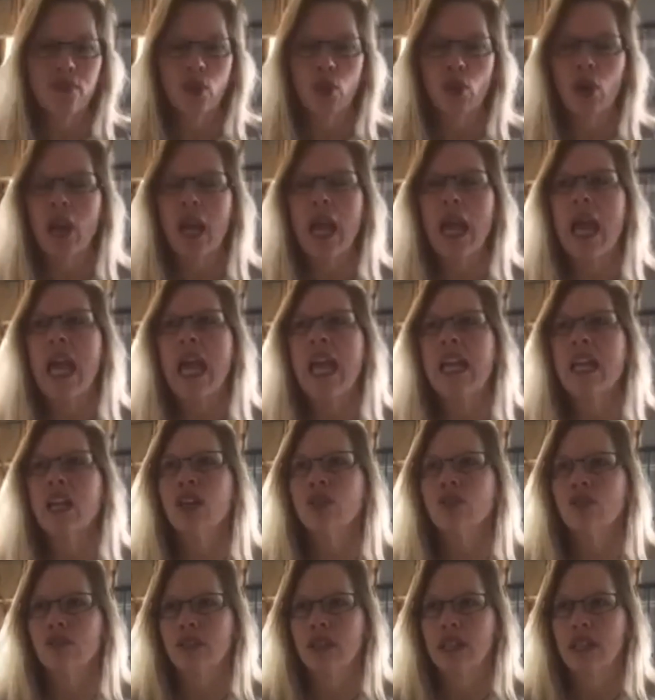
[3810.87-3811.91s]
or
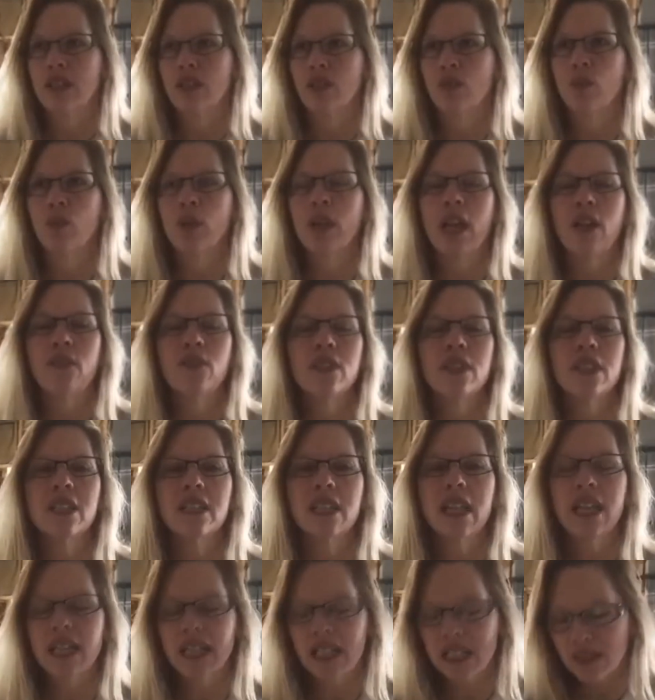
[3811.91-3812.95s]
angry or whatever the
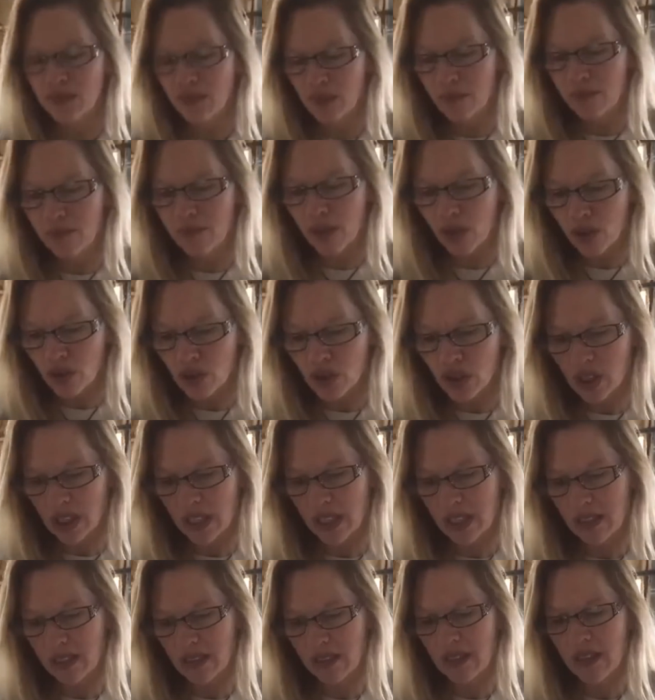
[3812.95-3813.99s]
negative emotion
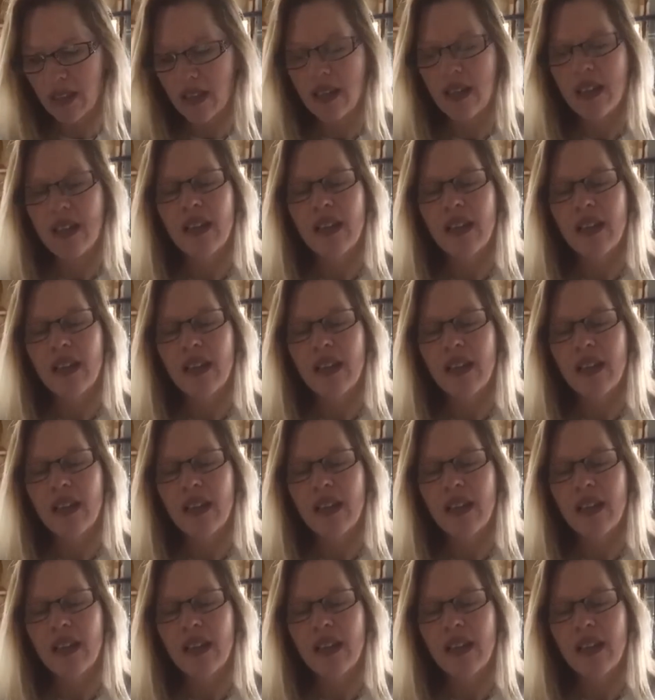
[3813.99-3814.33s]
is,